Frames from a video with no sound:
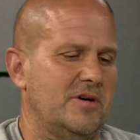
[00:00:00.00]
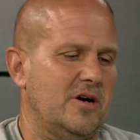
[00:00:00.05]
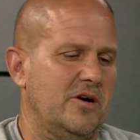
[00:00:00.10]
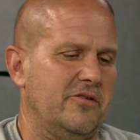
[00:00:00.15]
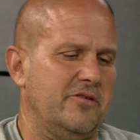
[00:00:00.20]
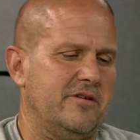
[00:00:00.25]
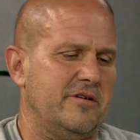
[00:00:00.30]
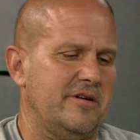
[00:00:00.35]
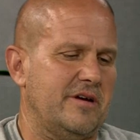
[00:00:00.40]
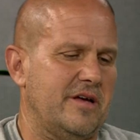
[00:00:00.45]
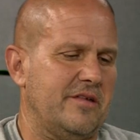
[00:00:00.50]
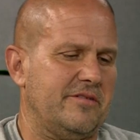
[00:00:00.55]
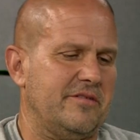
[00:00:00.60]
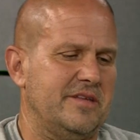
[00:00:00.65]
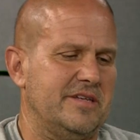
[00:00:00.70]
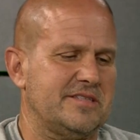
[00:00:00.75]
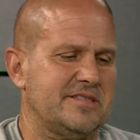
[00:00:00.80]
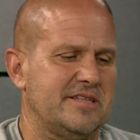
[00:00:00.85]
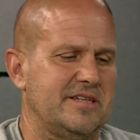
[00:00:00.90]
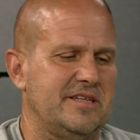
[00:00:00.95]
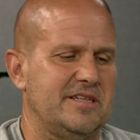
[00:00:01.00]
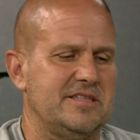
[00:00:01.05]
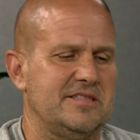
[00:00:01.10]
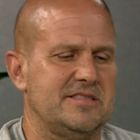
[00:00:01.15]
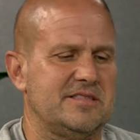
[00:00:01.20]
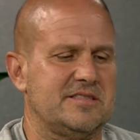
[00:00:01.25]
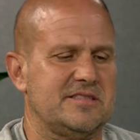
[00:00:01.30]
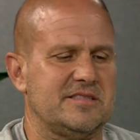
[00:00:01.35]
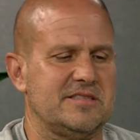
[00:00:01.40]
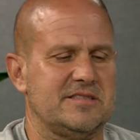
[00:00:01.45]
other
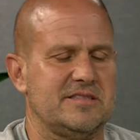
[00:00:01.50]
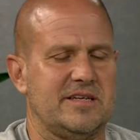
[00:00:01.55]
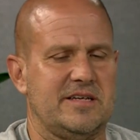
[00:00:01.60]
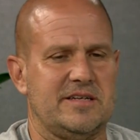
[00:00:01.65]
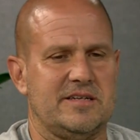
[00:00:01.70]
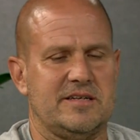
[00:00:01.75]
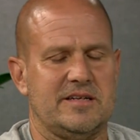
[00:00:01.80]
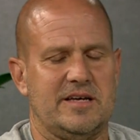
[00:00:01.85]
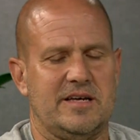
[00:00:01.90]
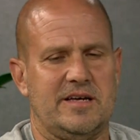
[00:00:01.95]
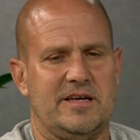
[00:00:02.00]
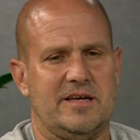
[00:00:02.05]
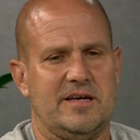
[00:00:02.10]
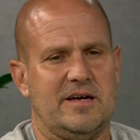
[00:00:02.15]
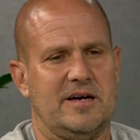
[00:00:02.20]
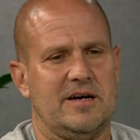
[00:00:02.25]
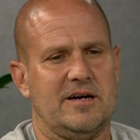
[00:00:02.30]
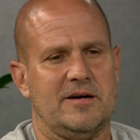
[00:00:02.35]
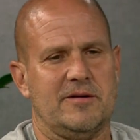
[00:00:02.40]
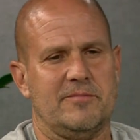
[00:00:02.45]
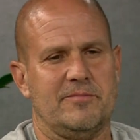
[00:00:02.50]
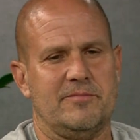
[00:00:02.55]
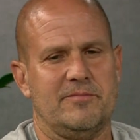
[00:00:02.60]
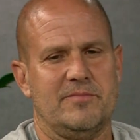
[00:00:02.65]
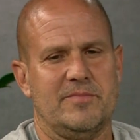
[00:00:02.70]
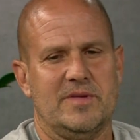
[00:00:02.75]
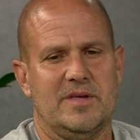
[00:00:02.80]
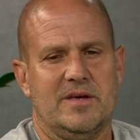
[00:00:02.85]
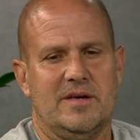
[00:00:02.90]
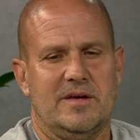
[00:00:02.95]
ethnicities, and, and um,
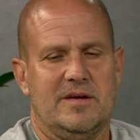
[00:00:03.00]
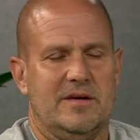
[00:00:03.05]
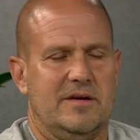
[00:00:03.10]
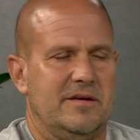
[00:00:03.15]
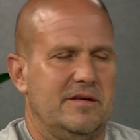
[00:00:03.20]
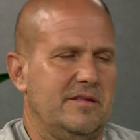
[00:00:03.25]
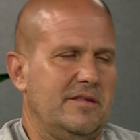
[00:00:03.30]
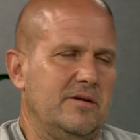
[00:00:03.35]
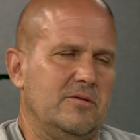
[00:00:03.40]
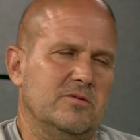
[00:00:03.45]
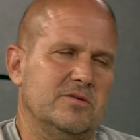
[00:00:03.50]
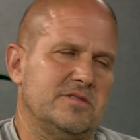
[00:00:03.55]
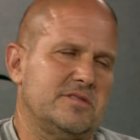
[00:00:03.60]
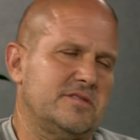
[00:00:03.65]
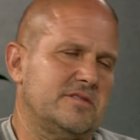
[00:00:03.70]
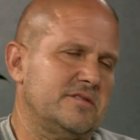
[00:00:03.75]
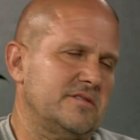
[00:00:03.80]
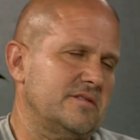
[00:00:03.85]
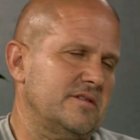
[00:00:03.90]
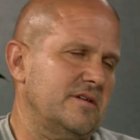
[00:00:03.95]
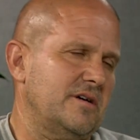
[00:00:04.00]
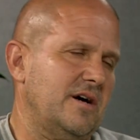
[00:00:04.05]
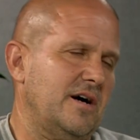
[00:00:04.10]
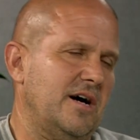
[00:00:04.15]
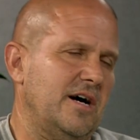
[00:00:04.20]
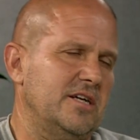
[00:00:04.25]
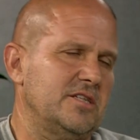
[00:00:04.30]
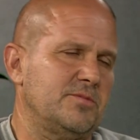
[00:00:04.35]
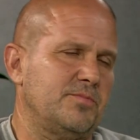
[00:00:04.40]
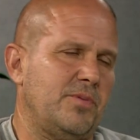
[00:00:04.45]
there was a
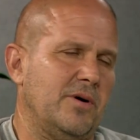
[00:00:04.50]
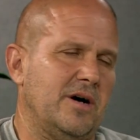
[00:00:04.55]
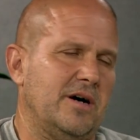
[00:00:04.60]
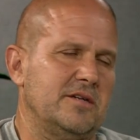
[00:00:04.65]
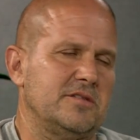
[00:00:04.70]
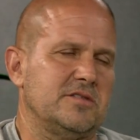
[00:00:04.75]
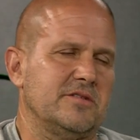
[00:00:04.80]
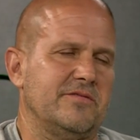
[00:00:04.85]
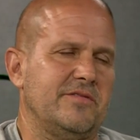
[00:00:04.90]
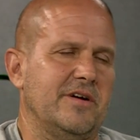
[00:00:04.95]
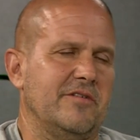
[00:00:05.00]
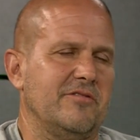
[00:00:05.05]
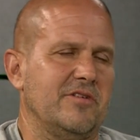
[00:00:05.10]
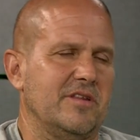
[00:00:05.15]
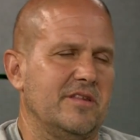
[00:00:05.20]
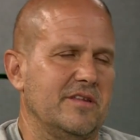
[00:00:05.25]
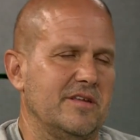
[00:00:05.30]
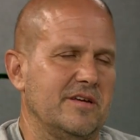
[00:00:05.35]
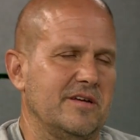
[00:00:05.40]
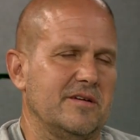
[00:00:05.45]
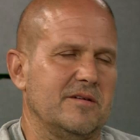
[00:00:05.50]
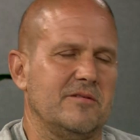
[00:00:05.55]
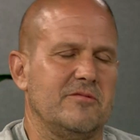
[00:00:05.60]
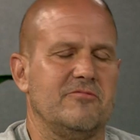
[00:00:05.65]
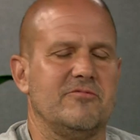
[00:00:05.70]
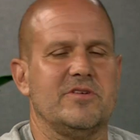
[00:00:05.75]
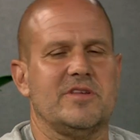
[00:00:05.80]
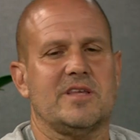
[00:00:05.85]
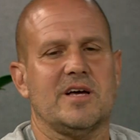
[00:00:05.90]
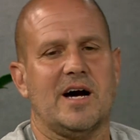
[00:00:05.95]
hodgepodge of everything:
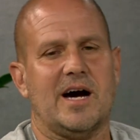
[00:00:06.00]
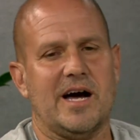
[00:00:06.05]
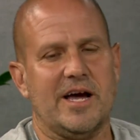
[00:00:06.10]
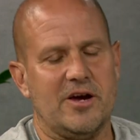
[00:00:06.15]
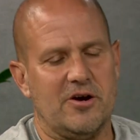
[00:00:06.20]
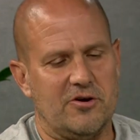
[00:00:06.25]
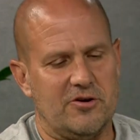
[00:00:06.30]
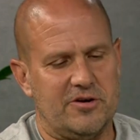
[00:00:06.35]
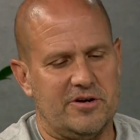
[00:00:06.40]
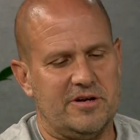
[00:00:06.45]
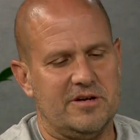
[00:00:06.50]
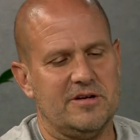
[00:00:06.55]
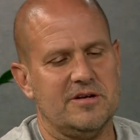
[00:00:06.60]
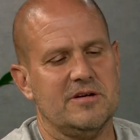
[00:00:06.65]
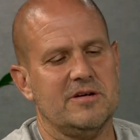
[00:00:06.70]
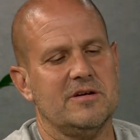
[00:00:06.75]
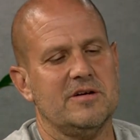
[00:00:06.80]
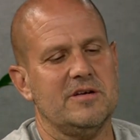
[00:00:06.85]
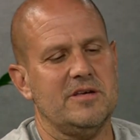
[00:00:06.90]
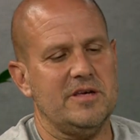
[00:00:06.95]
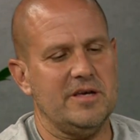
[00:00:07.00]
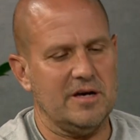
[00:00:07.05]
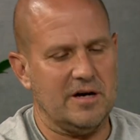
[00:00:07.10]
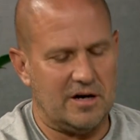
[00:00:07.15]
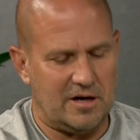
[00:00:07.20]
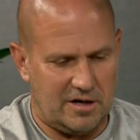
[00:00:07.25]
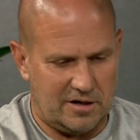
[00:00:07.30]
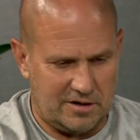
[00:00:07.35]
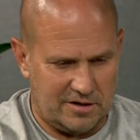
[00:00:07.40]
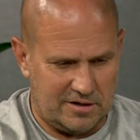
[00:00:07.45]
retired,
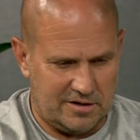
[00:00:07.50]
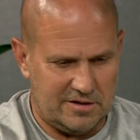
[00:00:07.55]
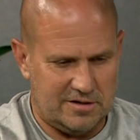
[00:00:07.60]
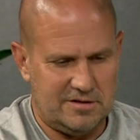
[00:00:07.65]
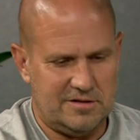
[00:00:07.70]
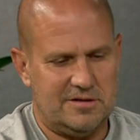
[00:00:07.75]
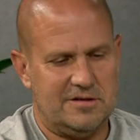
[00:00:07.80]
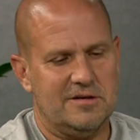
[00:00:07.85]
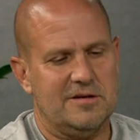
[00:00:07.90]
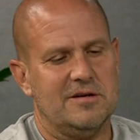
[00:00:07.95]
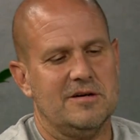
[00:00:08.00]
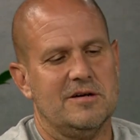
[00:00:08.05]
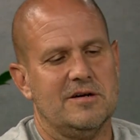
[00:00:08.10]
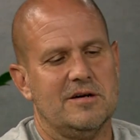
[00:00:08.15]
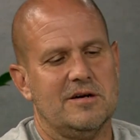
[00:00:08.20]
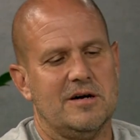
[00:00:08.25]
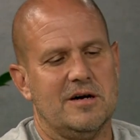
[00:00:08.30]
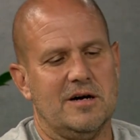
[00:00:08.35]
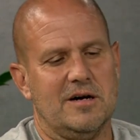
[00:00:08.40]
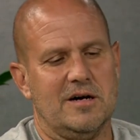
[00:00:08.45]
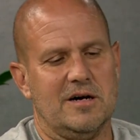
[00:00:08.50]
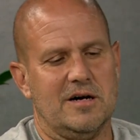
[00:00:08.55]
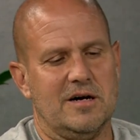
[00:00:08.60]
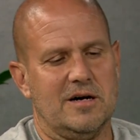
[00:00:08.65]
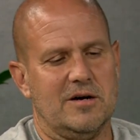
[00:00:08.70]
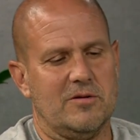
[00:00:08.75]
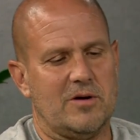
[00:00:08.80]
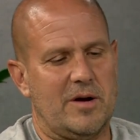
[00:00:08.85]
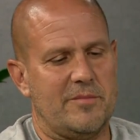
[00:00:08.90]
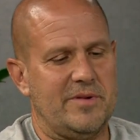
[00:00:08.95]
young.
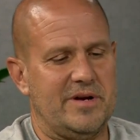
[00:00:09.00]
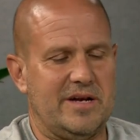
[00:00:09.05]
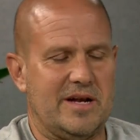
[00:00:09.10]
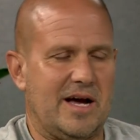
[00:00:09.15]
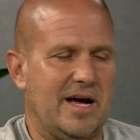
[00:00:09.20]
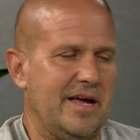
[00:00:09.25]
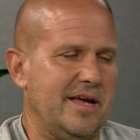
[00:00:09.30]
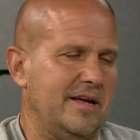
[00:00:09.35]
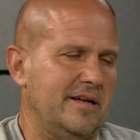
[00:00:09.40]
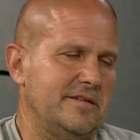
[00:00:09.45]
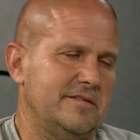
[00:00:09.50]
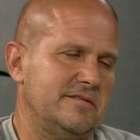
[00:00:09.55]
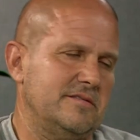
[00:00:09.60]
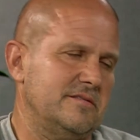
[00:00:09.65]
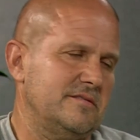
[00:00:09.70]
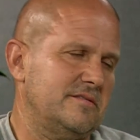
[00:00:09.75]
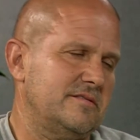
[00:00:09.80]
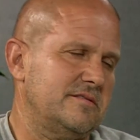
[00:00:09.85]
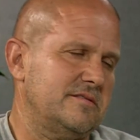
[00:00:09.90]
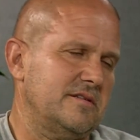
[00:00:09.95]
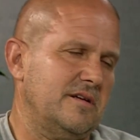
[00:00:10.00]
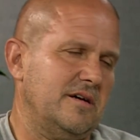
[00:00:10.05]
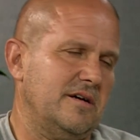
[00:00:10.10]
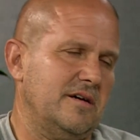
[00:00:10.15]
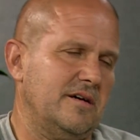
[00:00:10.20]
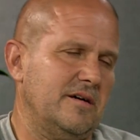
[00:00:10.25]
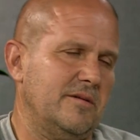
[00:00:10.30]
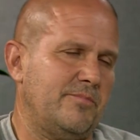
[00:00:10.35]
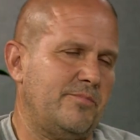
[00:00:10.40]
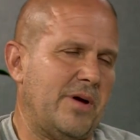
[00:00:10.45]
Uh, I mean, I had
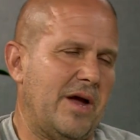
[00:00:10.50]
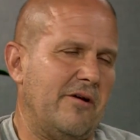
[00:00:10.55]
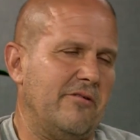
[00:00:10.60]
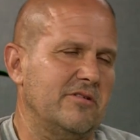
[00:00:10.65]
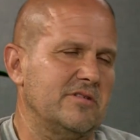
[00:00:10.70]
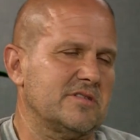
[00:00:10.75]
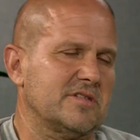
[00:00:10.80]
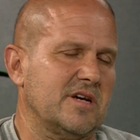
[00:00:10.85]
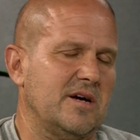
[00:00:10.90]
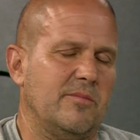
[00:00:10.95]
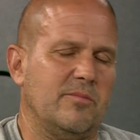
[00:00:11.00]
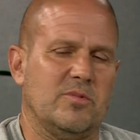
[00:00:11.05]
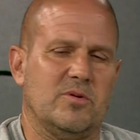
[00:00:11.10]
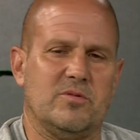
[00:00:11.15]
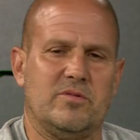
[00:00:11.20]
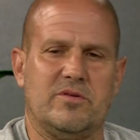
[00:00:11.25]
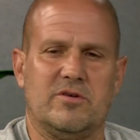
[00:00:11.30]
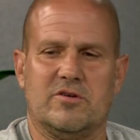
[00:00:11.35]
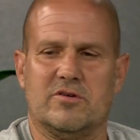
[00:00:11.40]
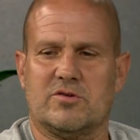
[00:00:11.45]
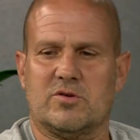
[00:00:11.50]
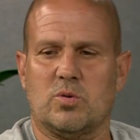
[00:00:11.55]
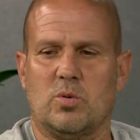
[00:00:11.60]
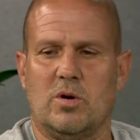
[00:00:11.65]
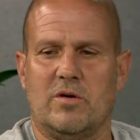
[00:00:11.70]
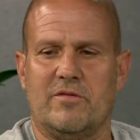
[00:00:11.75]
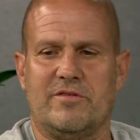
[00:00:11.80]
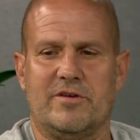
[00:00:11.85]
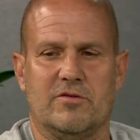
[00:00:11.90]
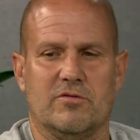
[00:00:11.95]
uh, parents come with their
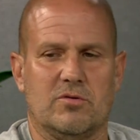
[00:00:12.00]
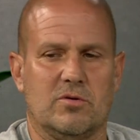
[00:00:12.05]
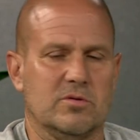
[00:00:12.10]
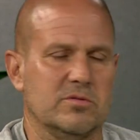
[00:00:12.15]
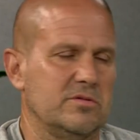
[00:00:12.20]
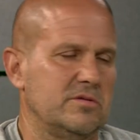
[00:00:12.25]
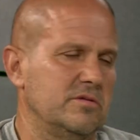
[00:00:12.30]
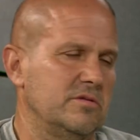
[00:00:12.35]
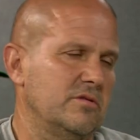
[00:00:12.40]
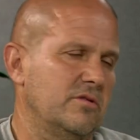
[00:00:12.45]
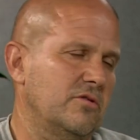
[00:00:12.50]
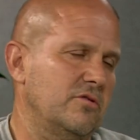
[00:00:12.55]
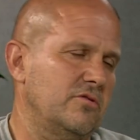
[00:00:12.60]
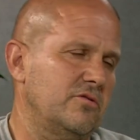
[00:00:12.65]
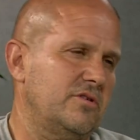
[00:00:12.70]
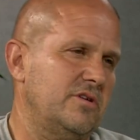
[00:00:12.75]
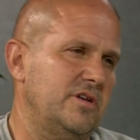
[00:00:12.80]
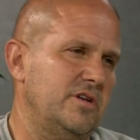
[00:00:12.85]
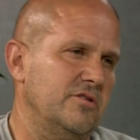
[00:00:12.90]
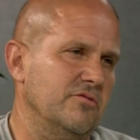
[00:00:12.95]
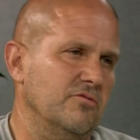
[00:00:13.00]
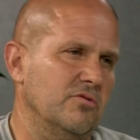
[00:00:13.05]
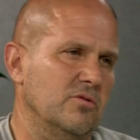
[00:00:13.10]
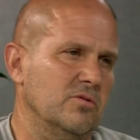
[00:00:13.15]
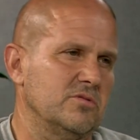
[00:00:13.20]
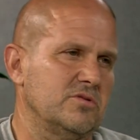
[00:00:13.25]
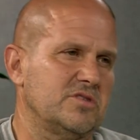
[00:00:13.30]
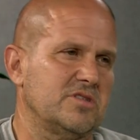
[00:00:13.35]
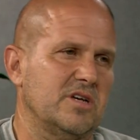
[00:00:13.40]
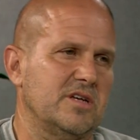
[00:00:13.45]
12 year old, 13 year
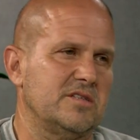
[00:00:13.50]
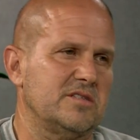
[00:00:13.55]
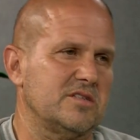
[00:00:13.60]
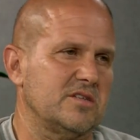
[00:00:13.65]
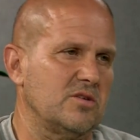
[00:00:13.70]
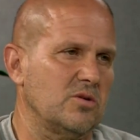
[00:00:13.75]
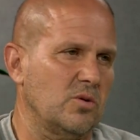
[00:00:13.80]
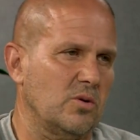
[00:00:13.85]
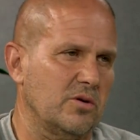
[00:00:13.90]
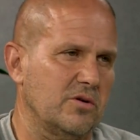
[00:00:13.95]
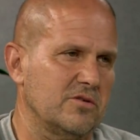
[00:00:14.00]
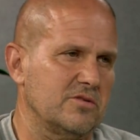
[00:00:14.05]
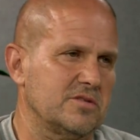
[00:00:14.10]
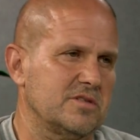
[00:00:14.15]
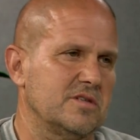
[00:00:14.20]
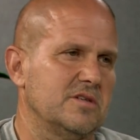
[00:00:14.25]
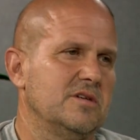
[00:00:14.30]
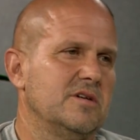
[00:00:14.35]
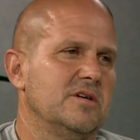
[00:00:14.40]
old sons and daughters